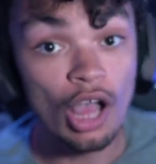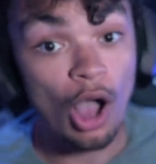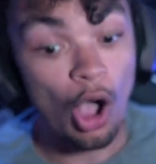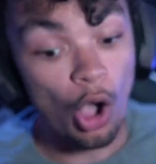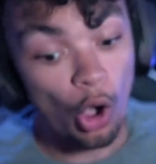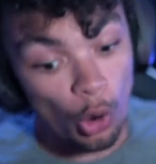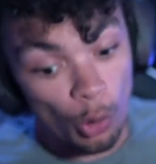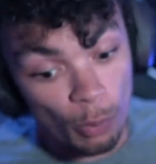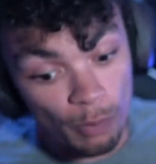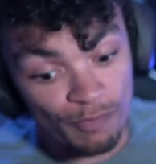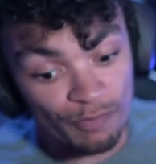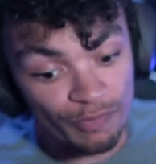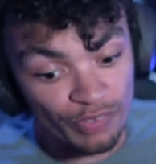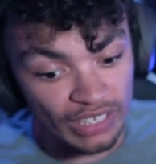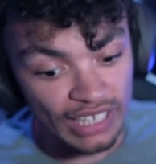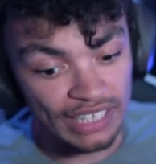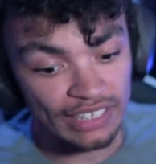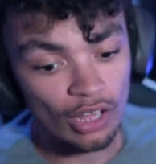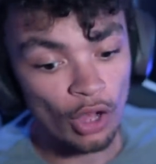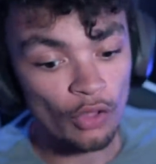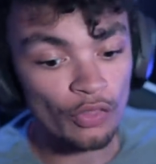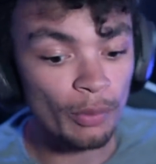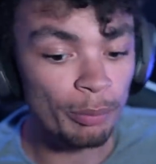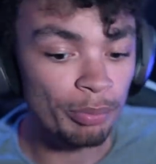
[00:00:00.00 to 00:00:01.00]
Hopefully,
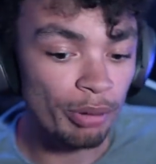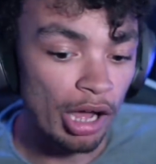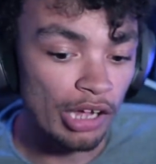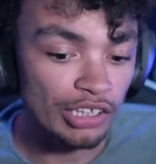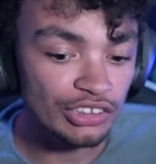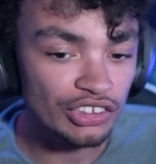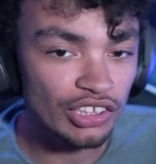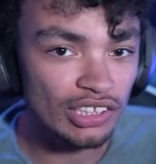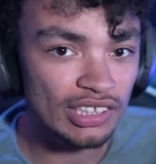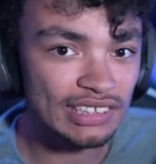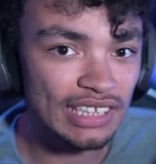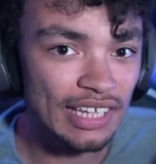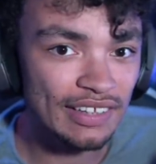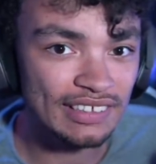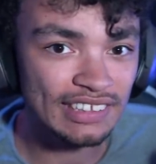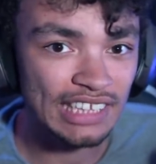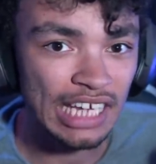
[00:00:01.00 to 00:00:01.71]
though, the parts are going to stay the